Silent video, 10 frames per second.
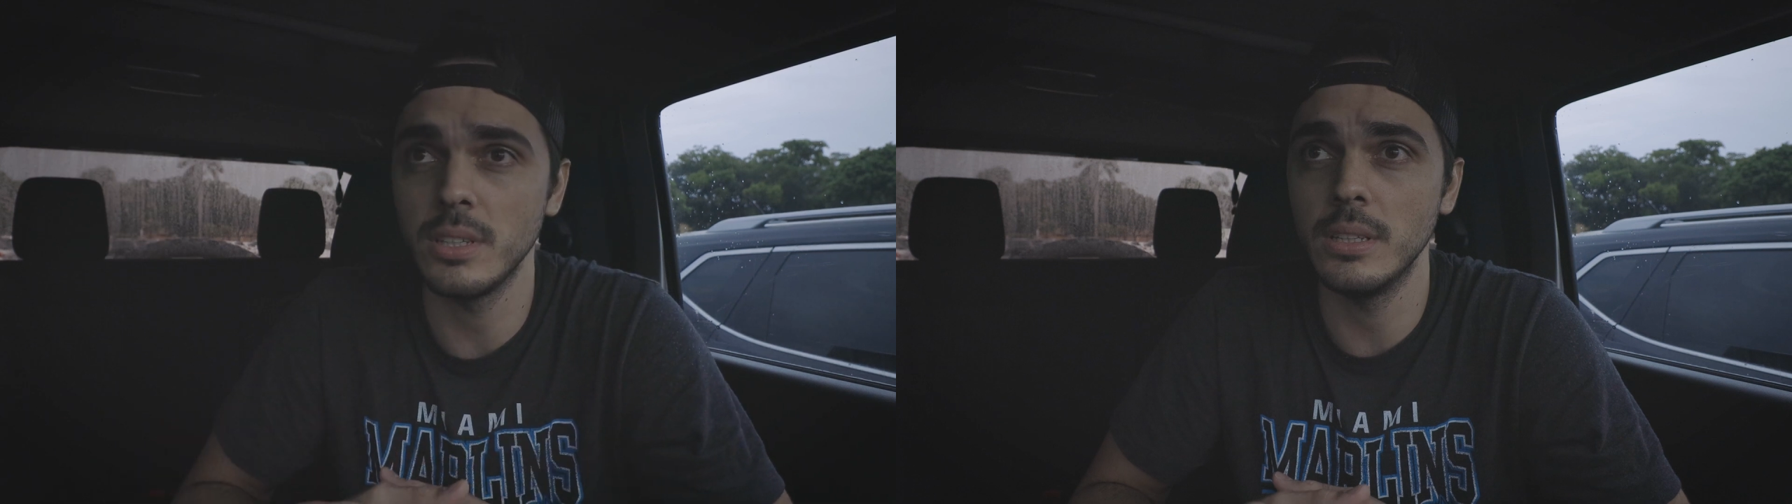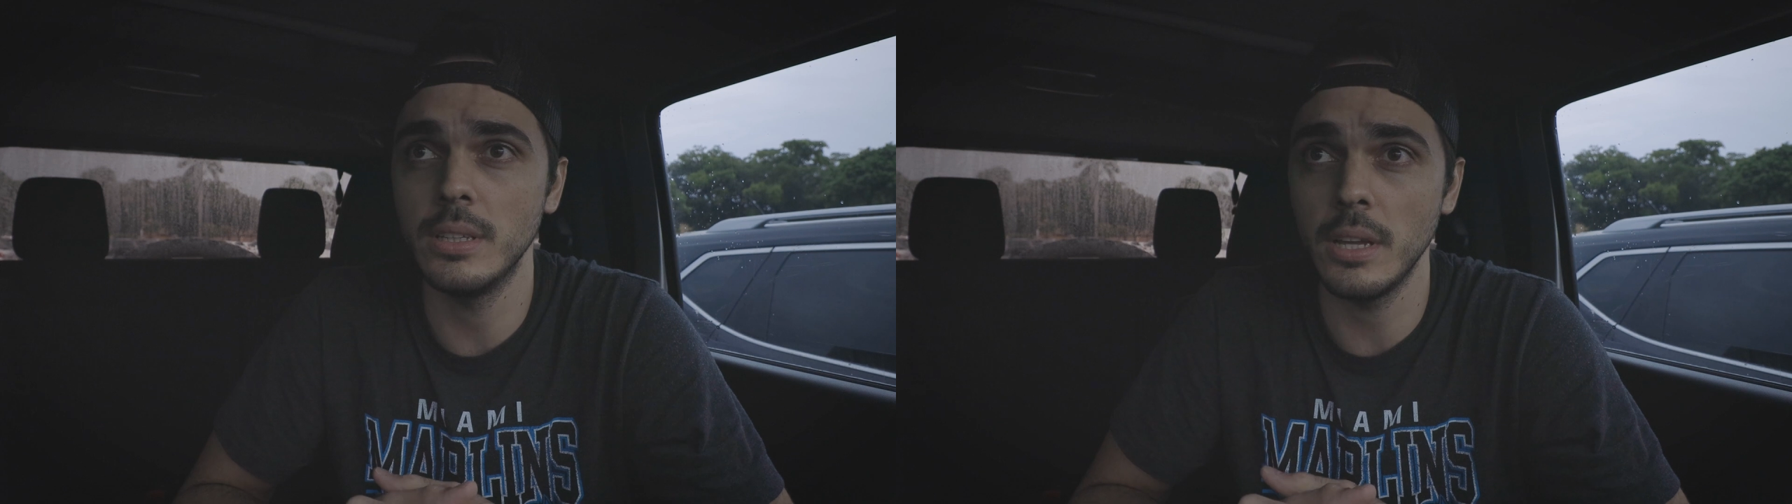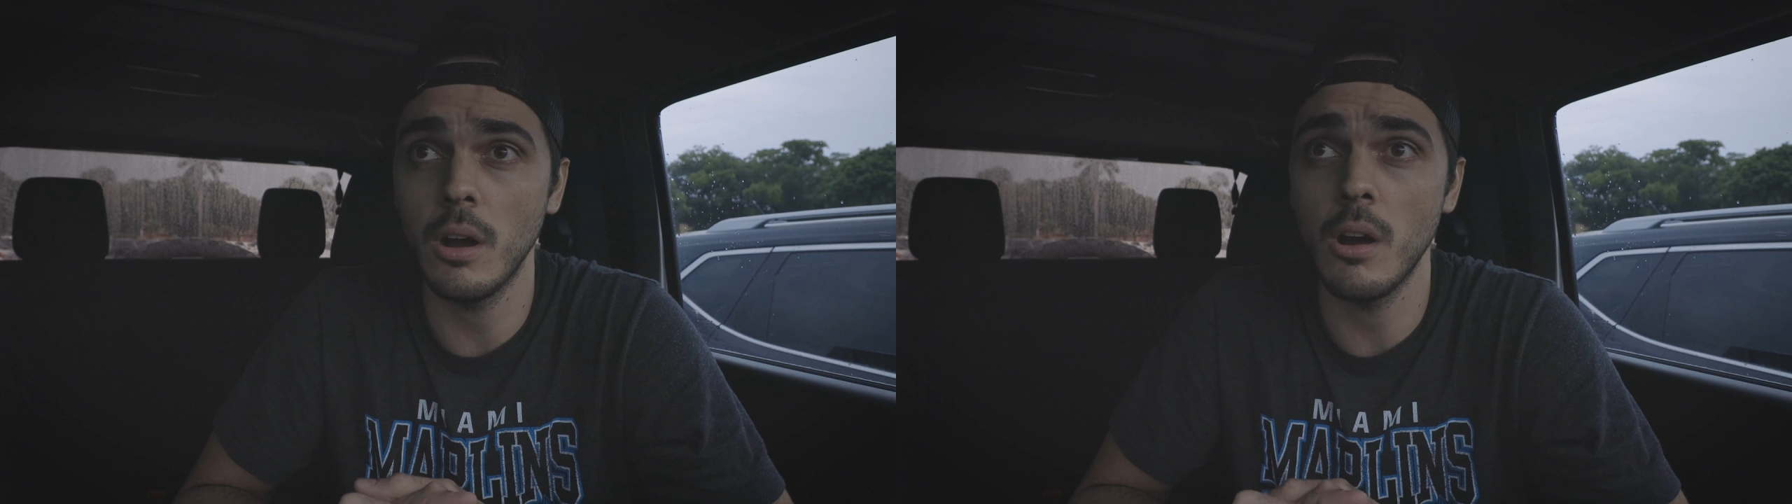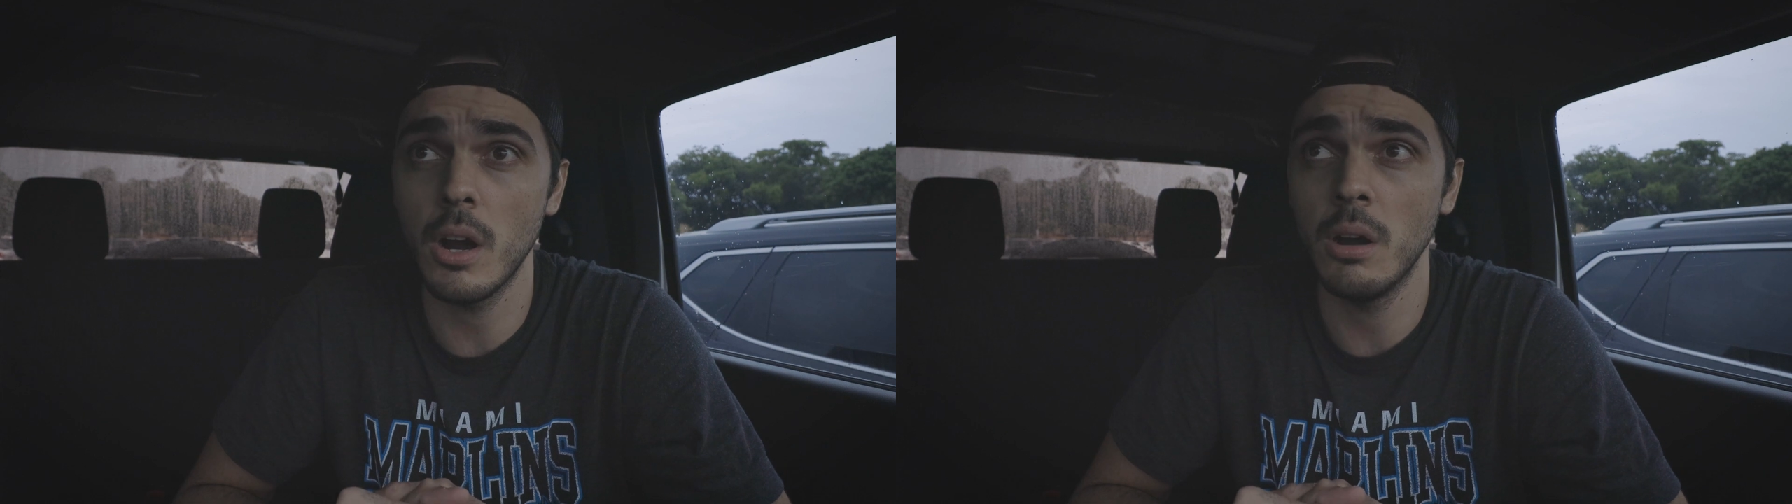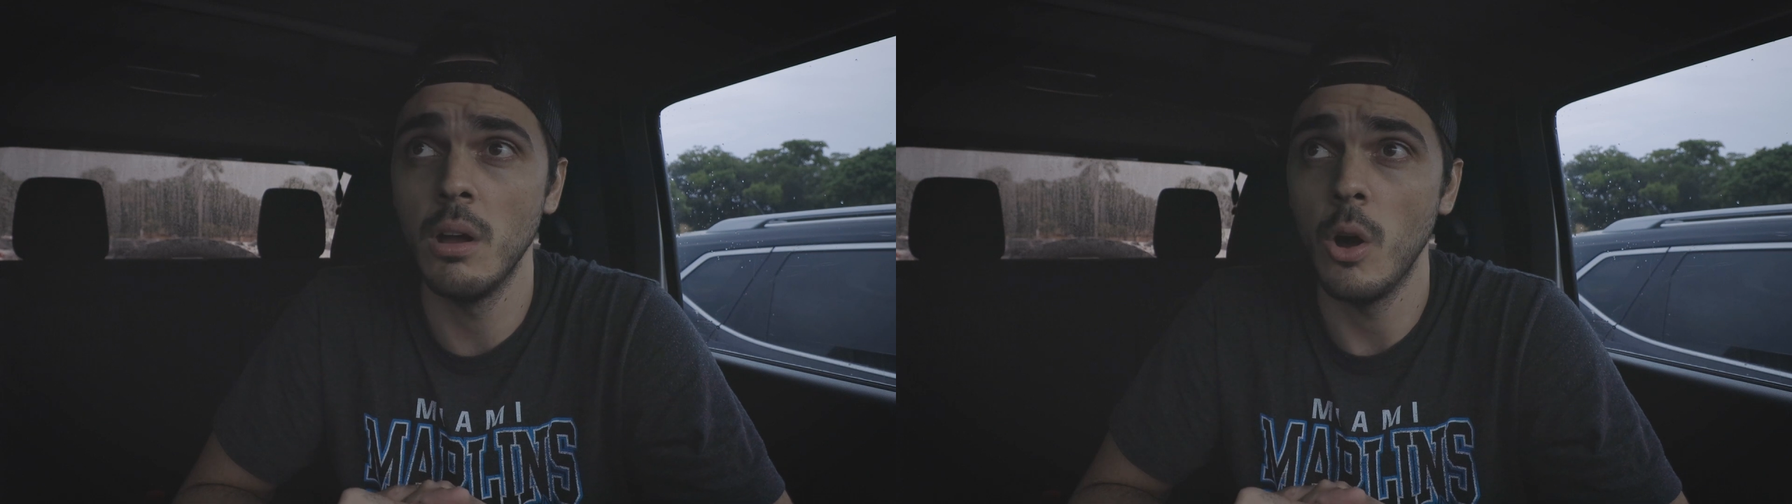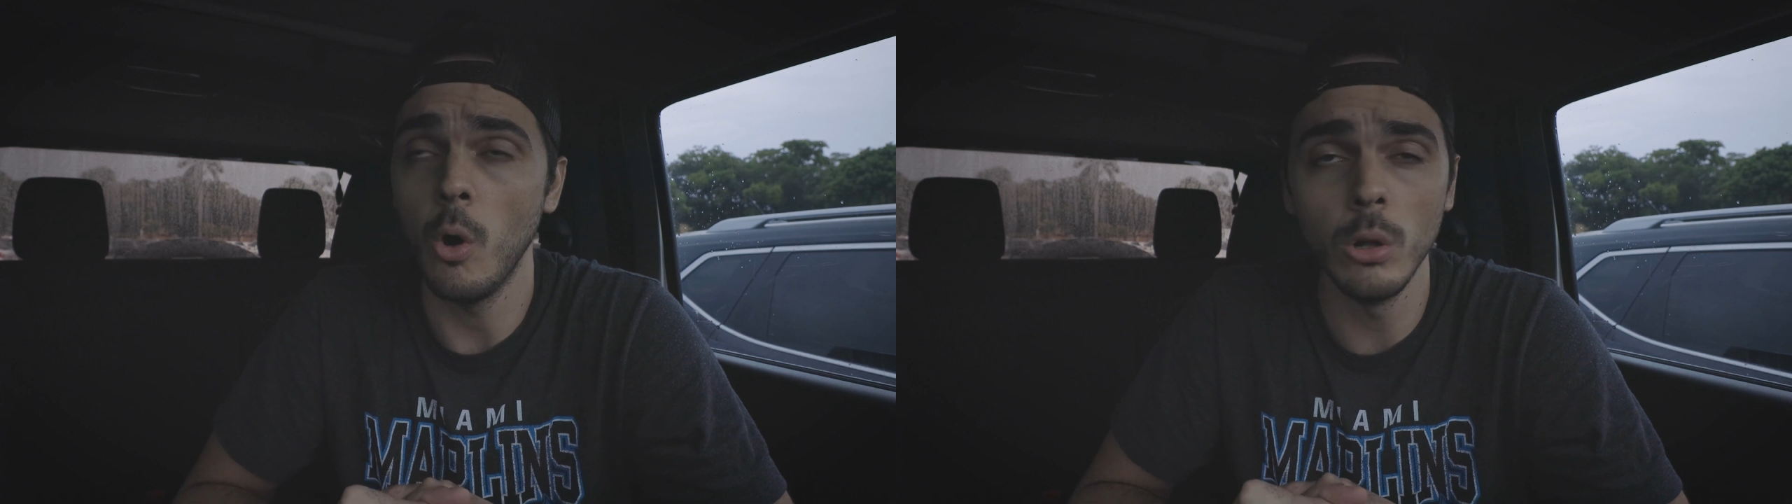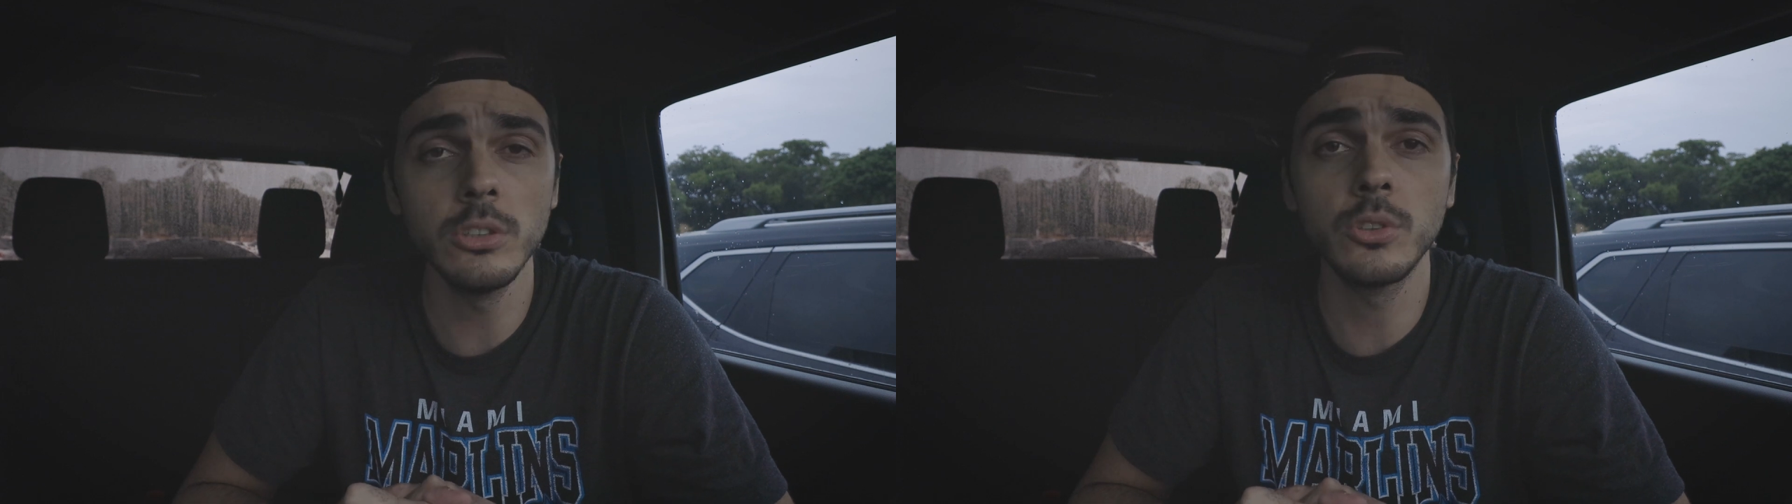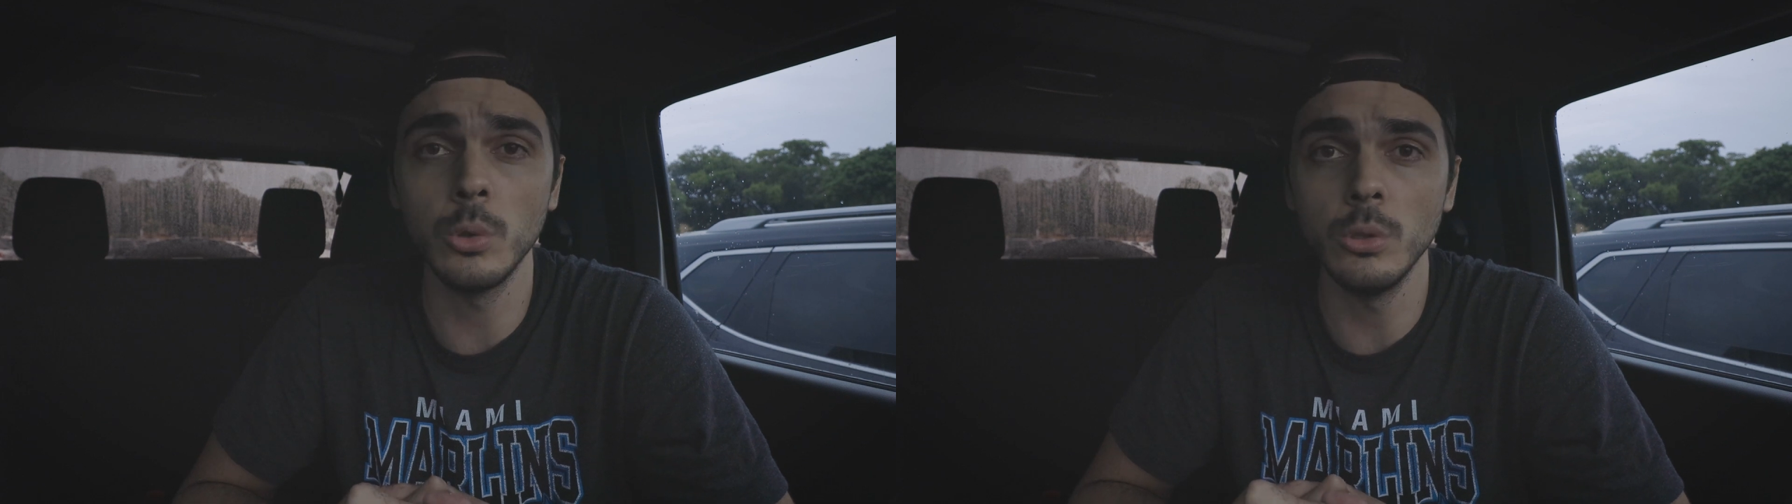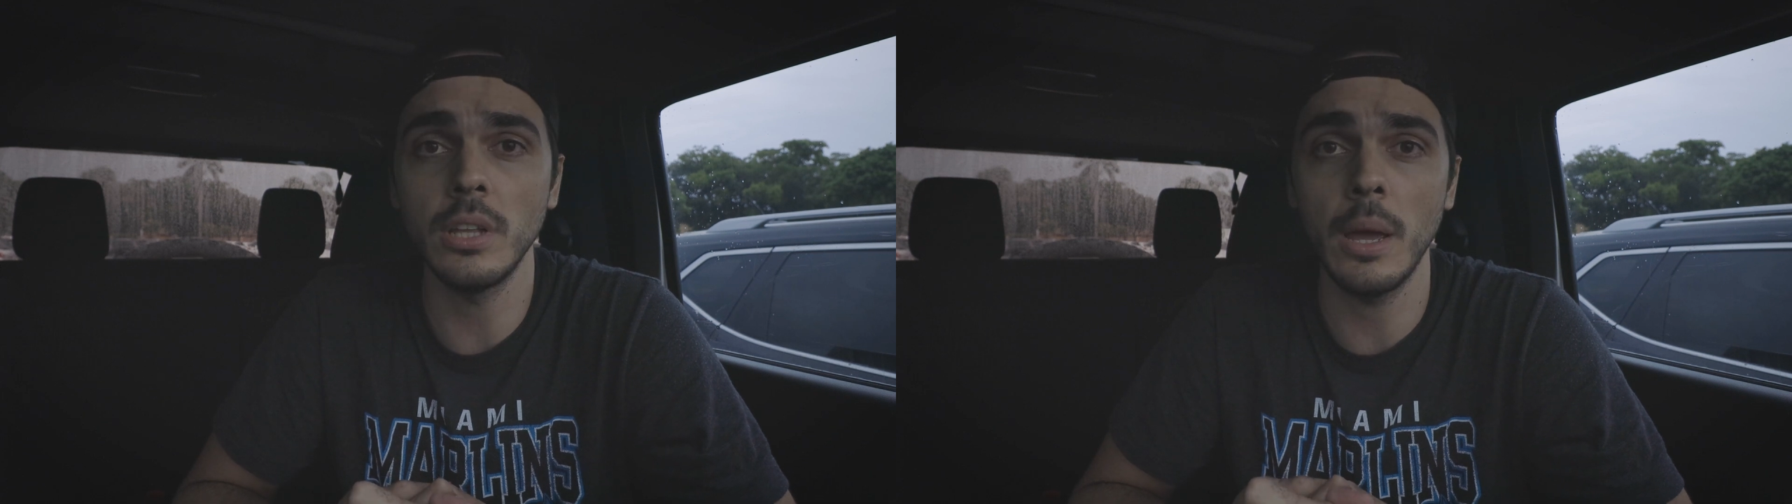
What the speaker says: and they are old school